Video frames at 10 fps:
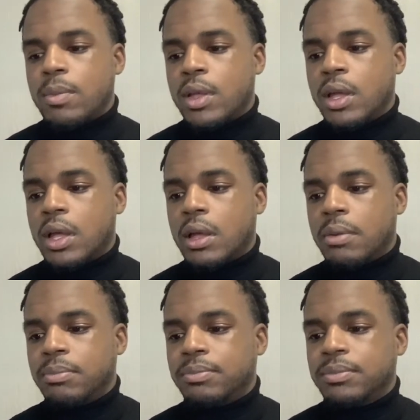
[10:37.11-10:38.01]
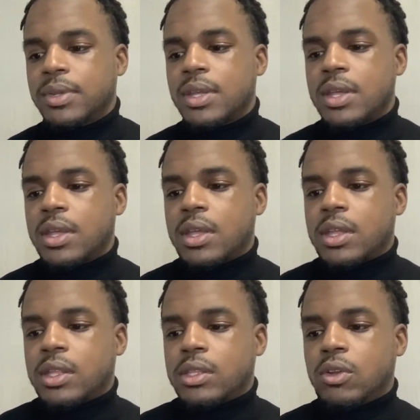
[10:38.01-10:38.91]

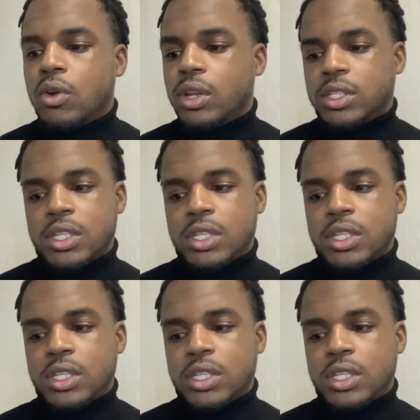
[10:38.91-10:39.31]
Going into